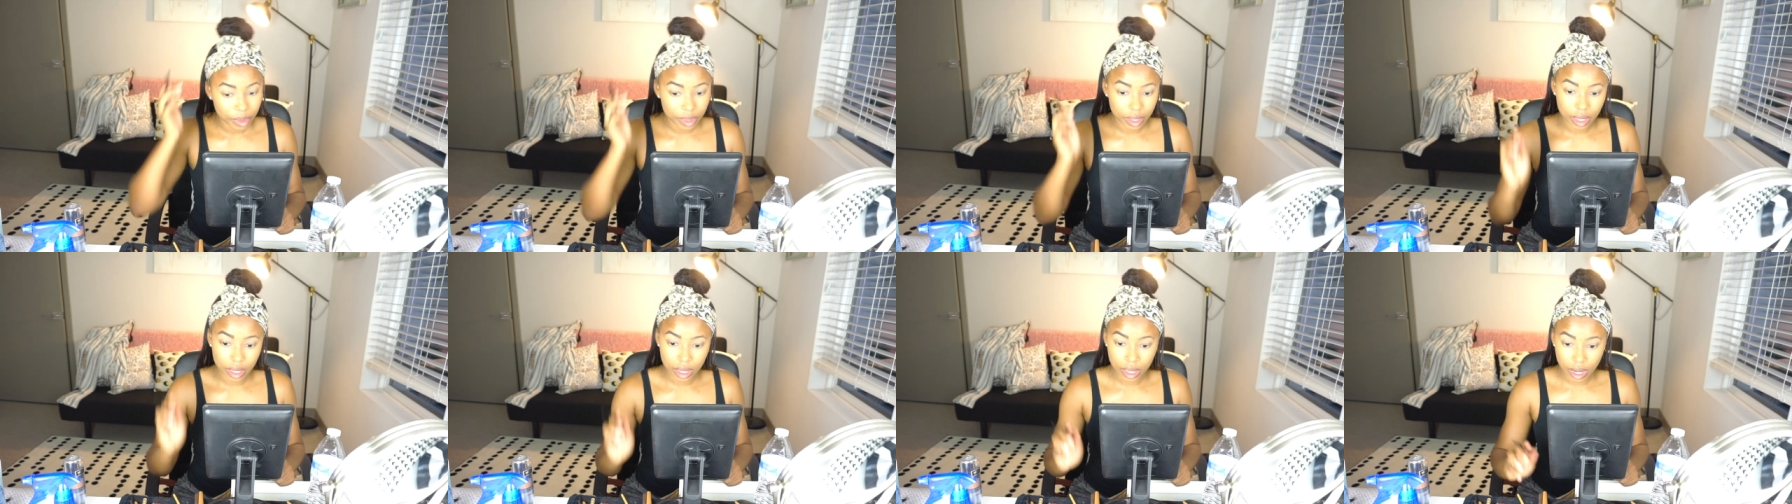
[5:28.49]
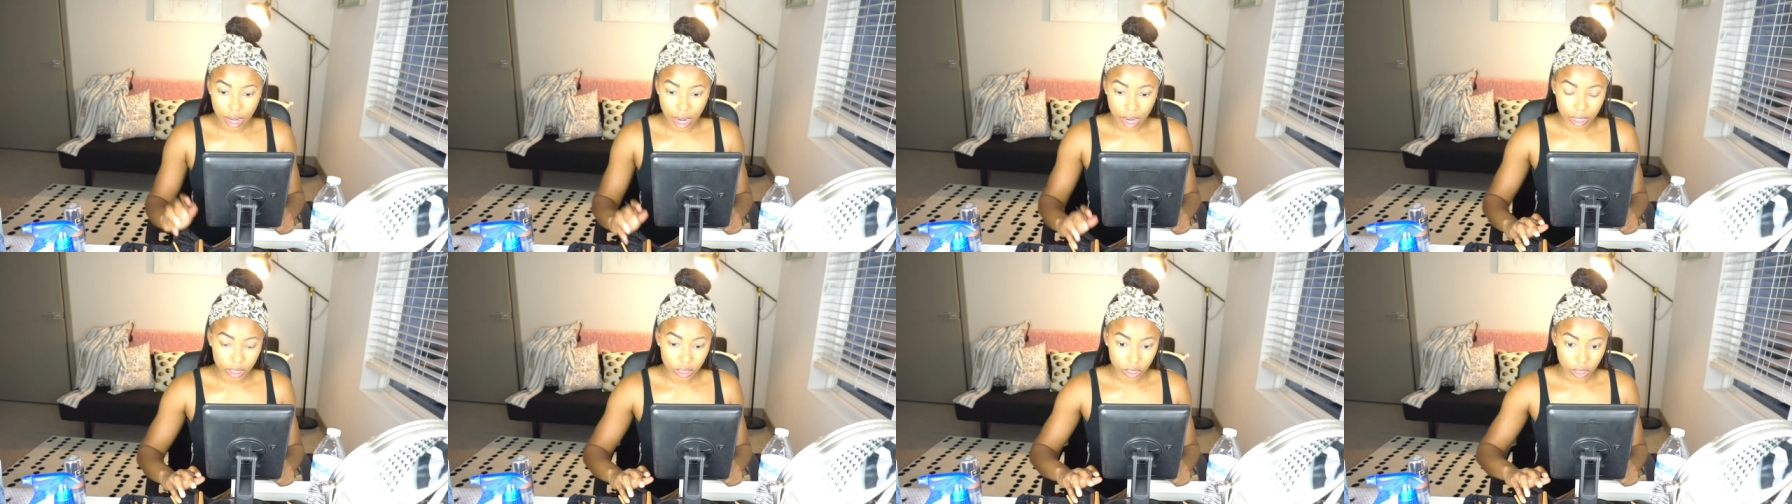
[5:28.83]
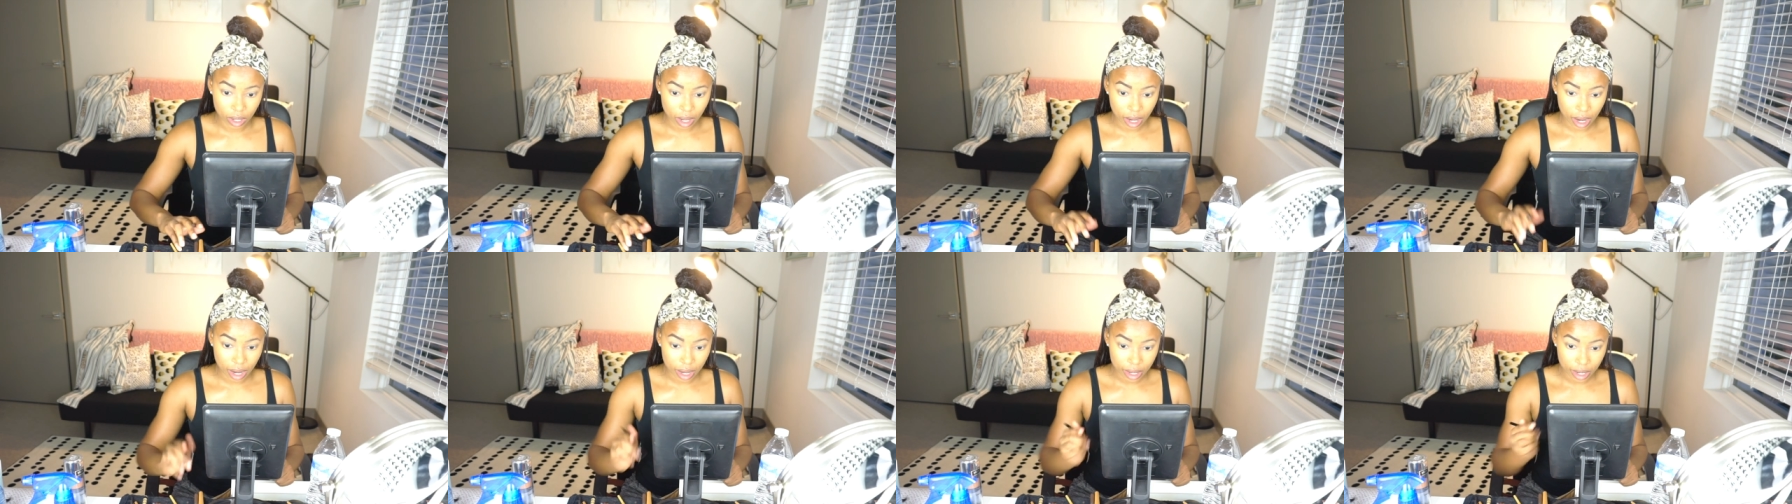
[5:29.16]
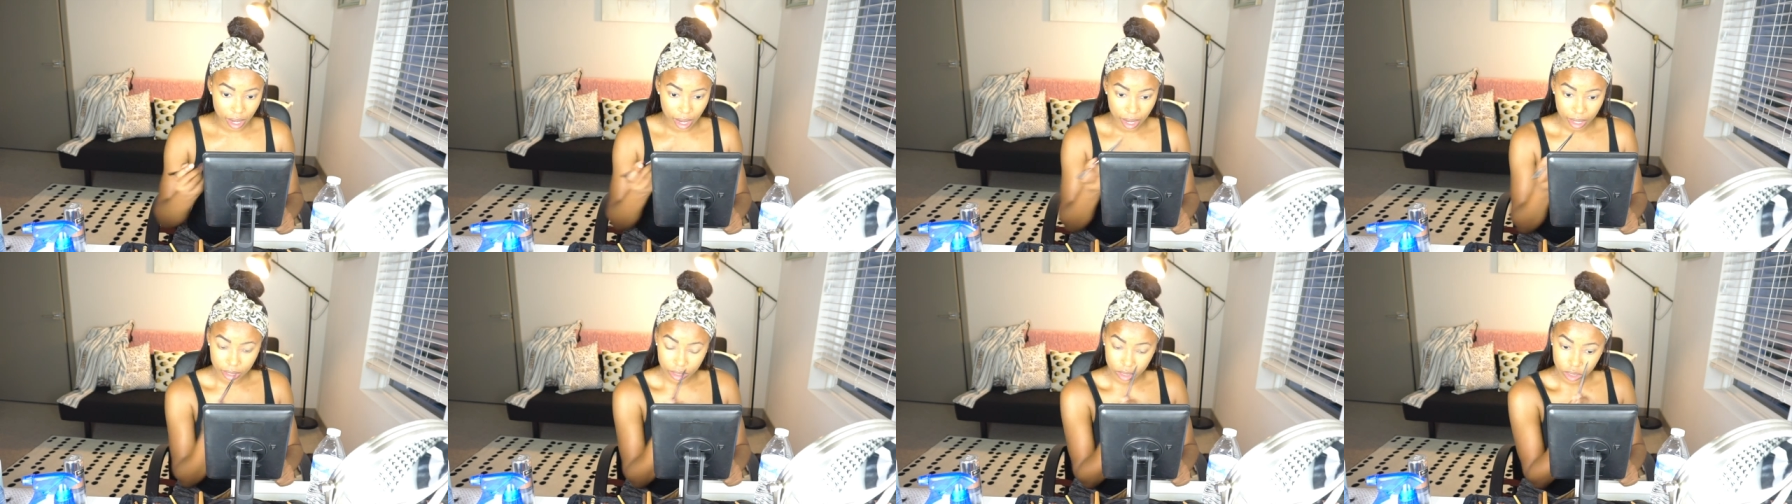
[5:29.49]
but then I try
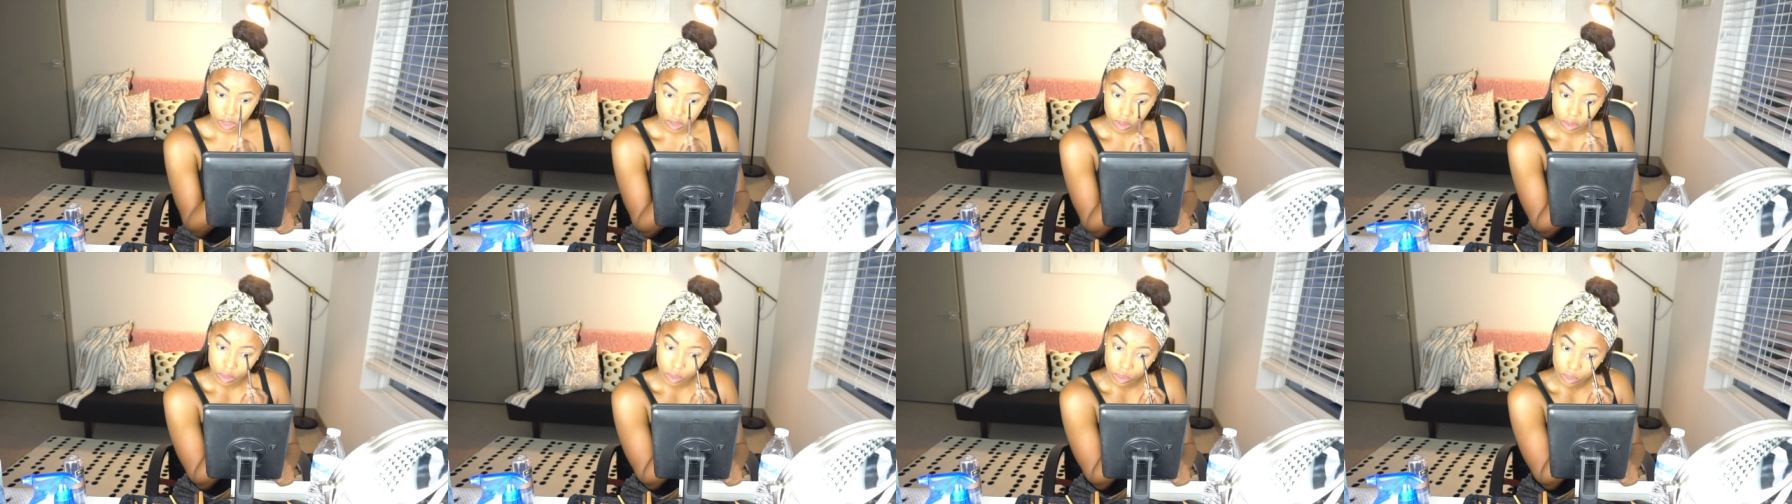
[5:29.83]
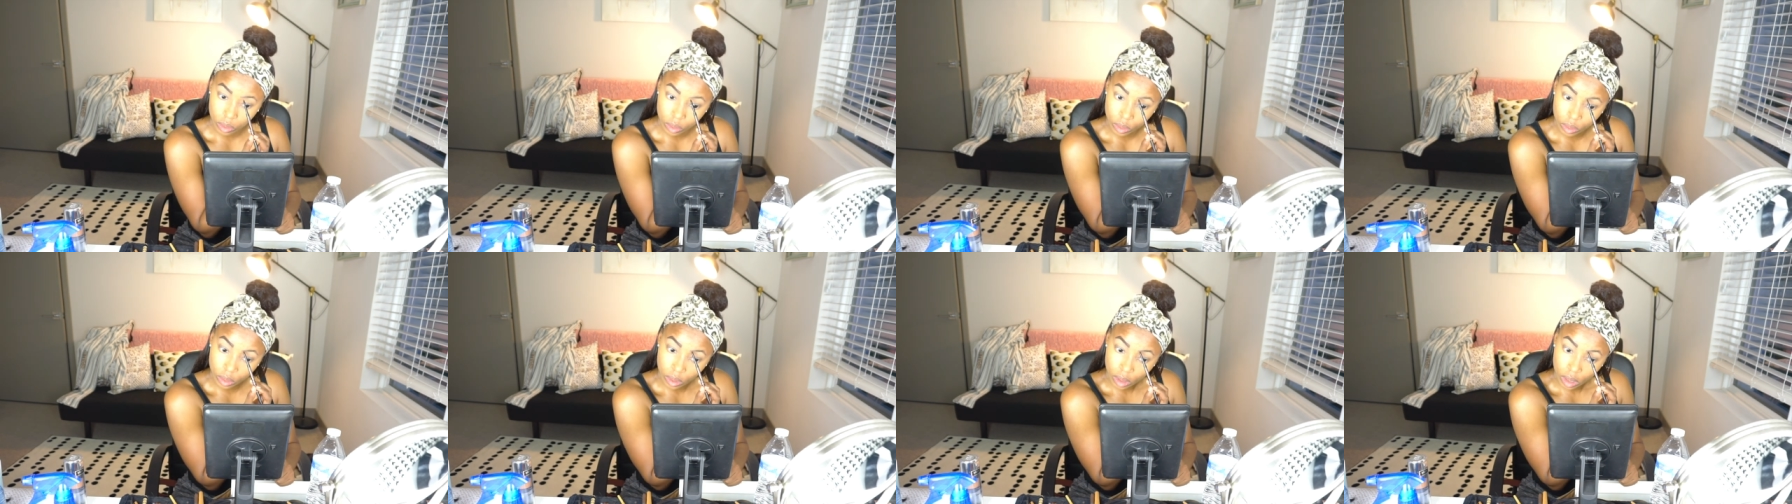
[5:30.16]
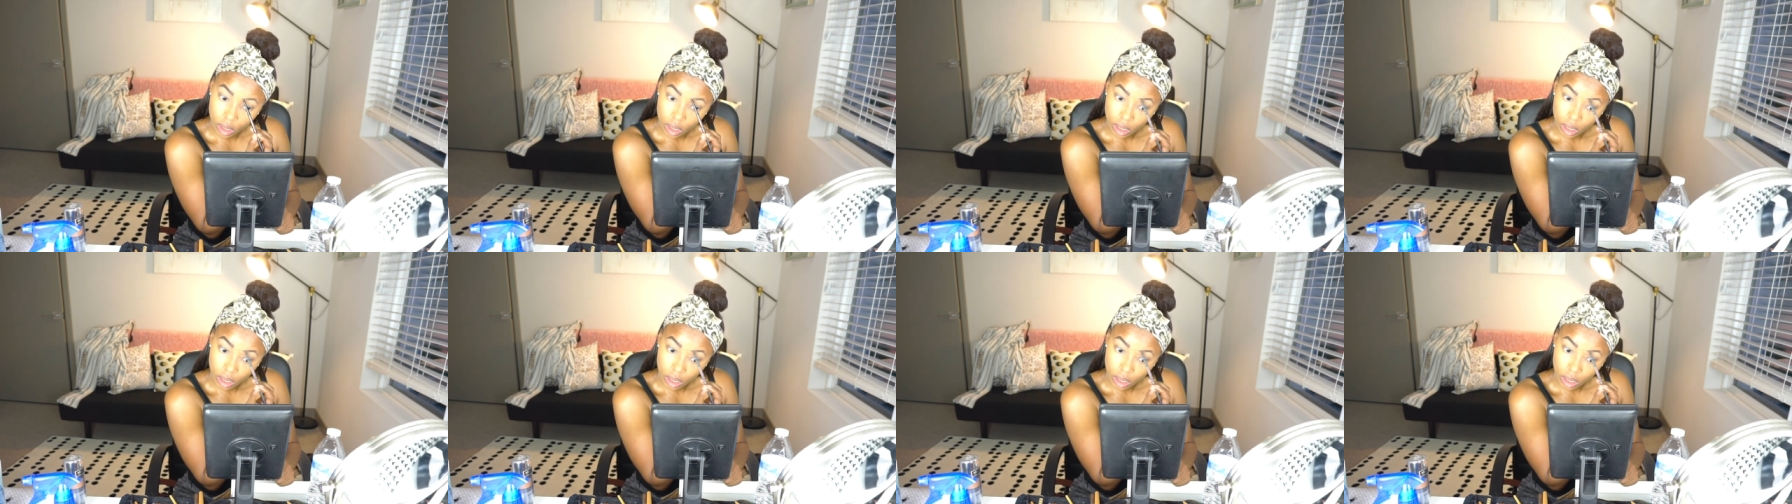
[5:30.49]
not to